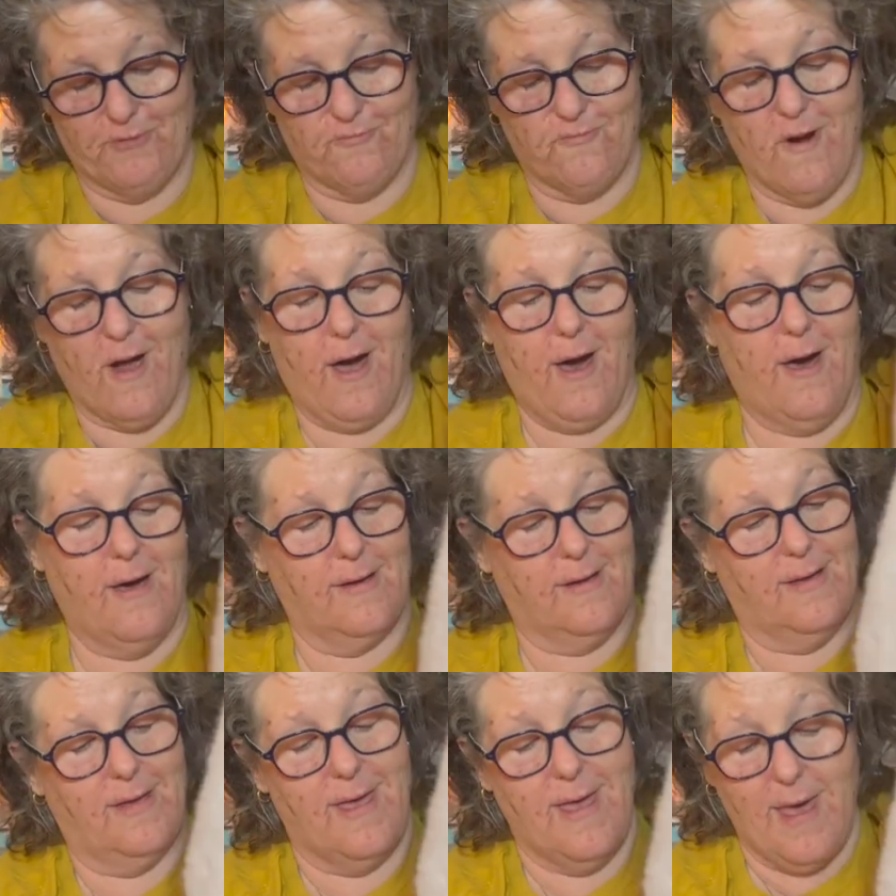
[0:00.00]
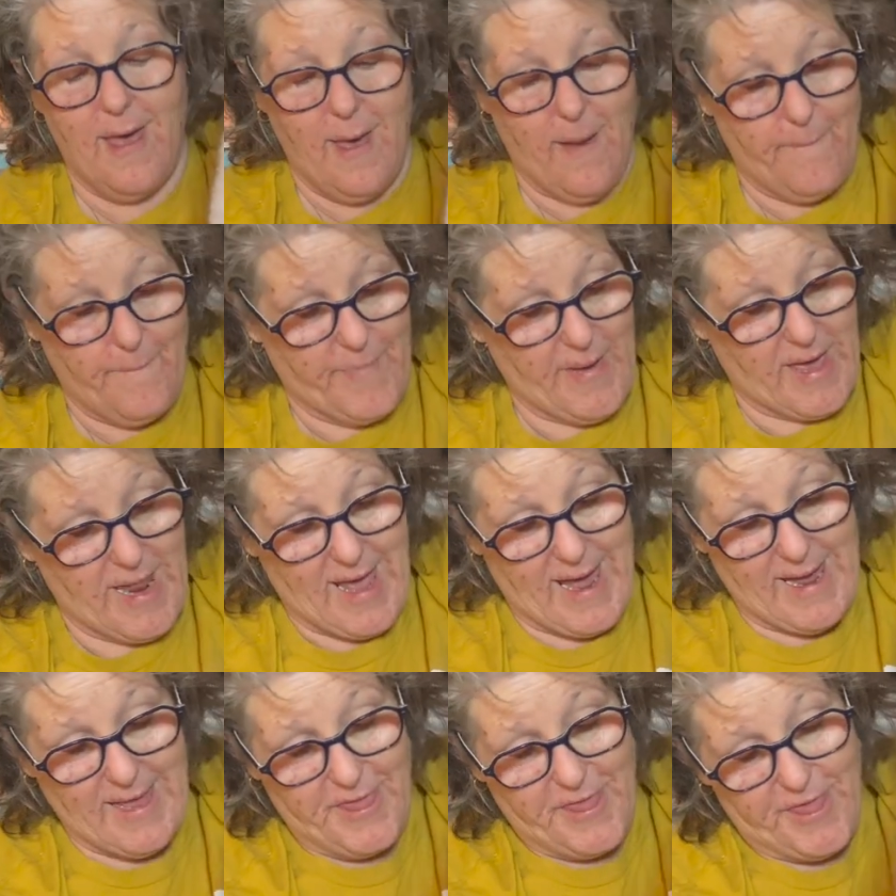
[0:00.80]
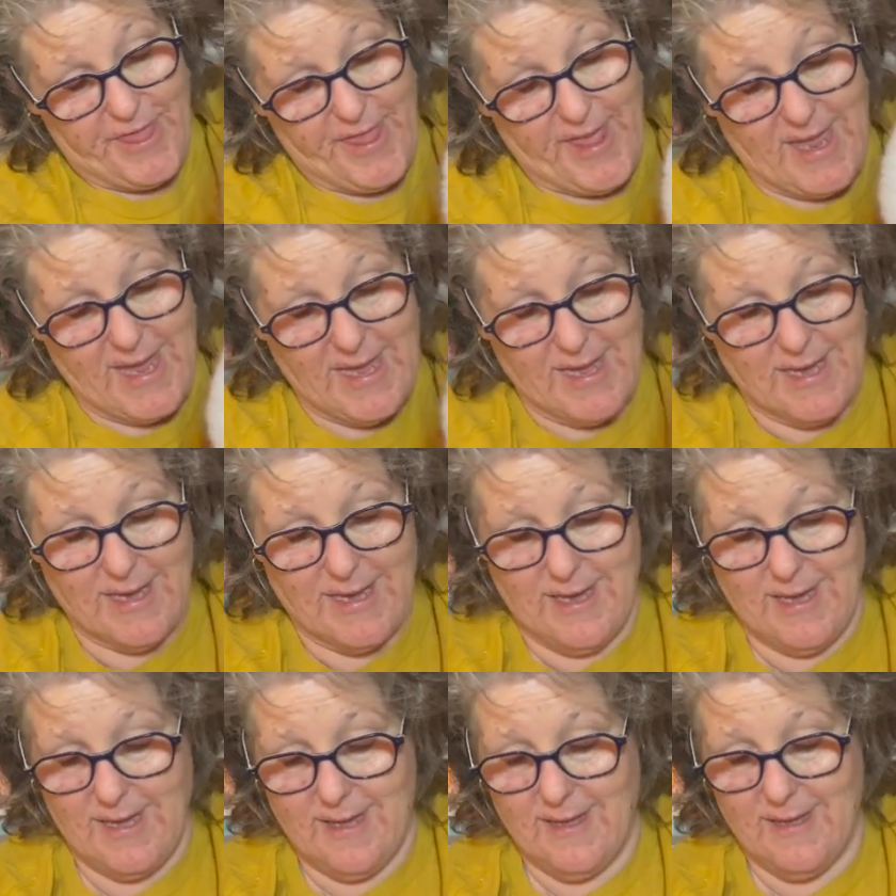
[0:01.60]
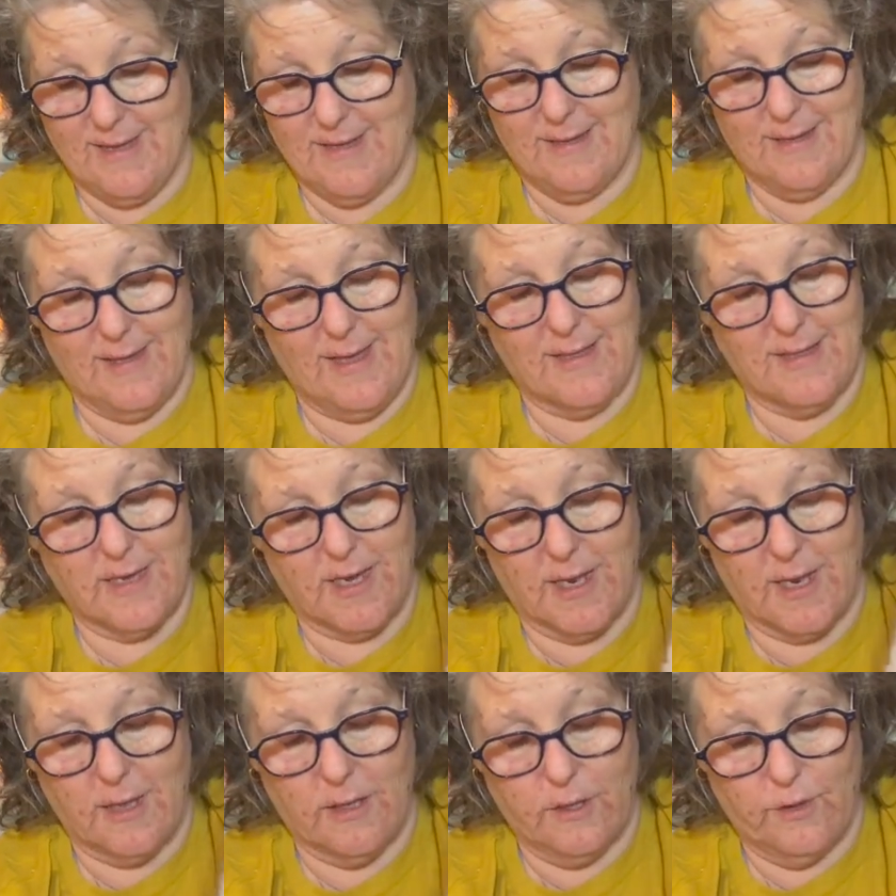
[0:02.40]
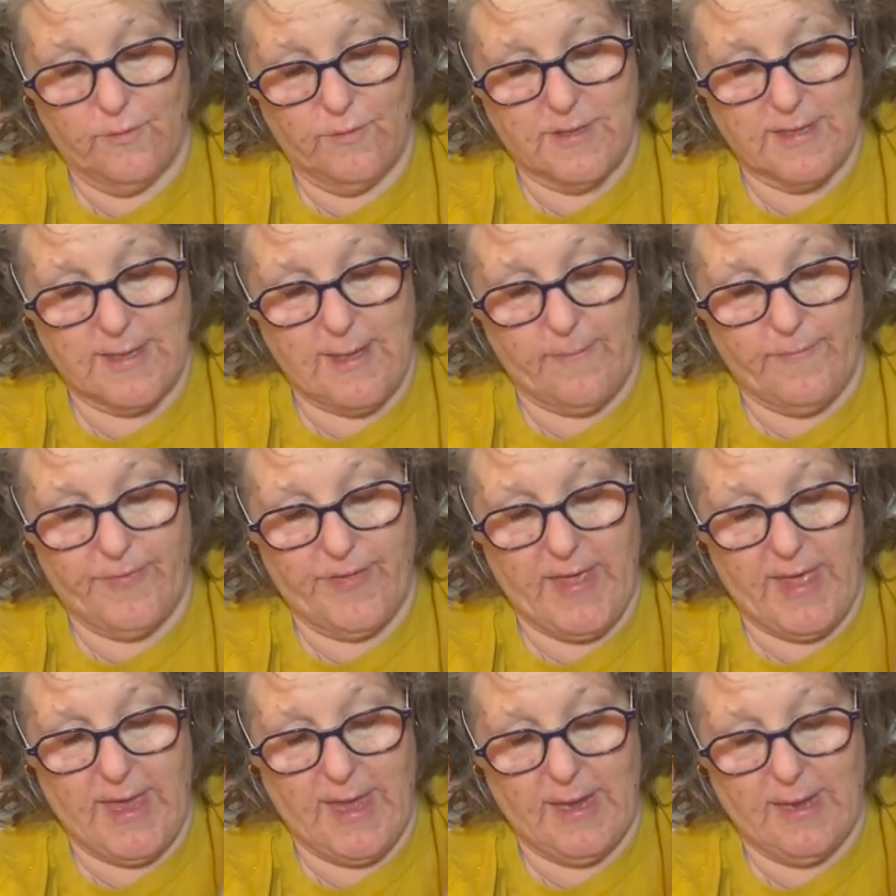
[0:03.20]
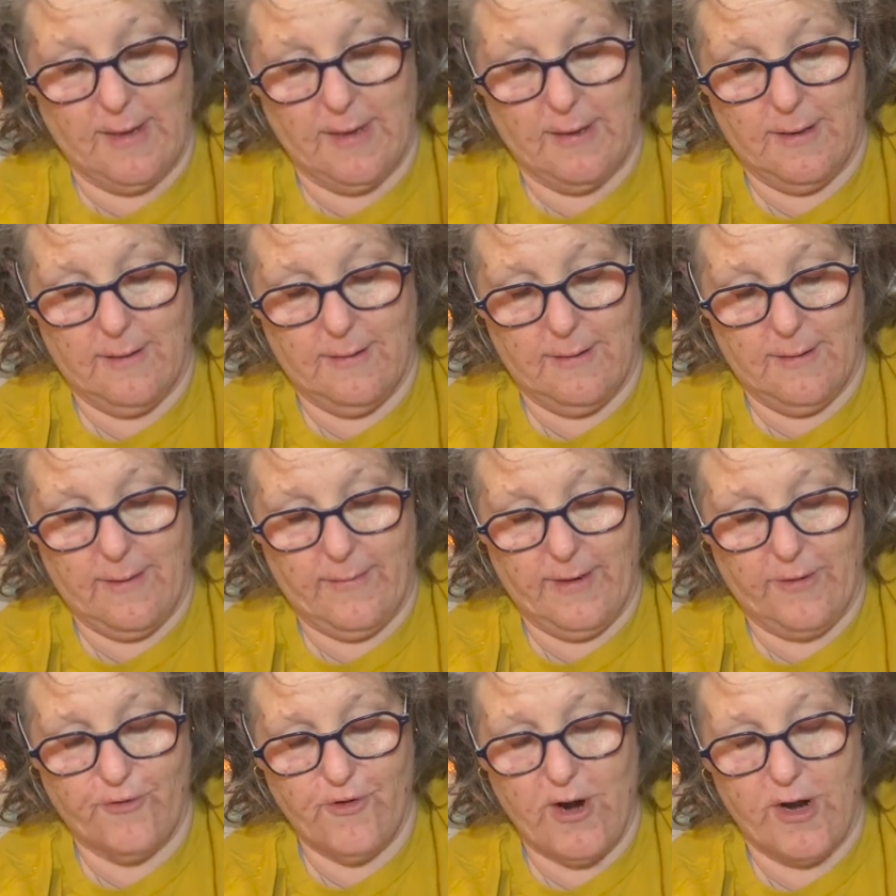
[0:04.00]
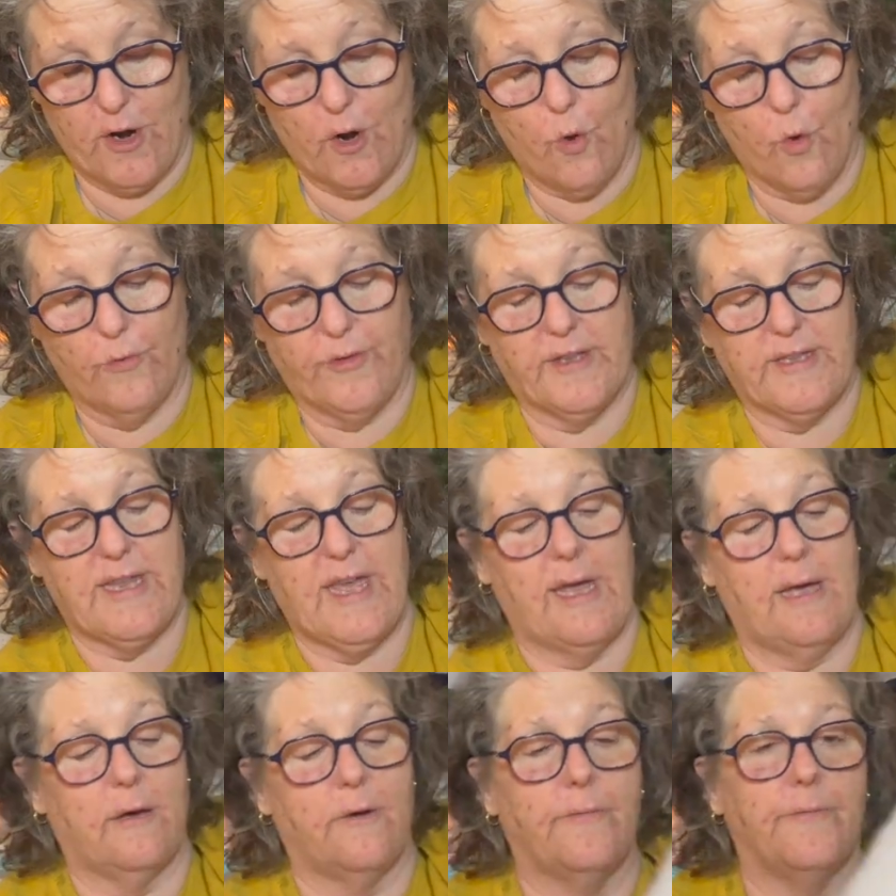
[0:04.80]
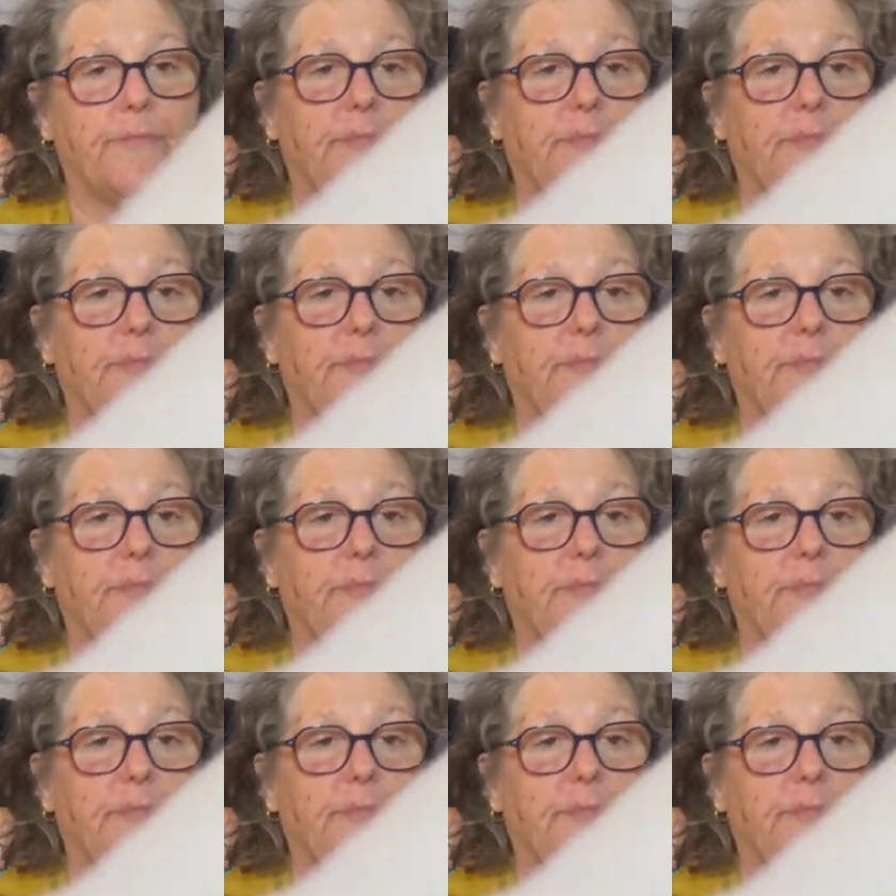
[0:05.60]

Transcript: rug, but I think it's gonna lose something. I'm trying to hold the tail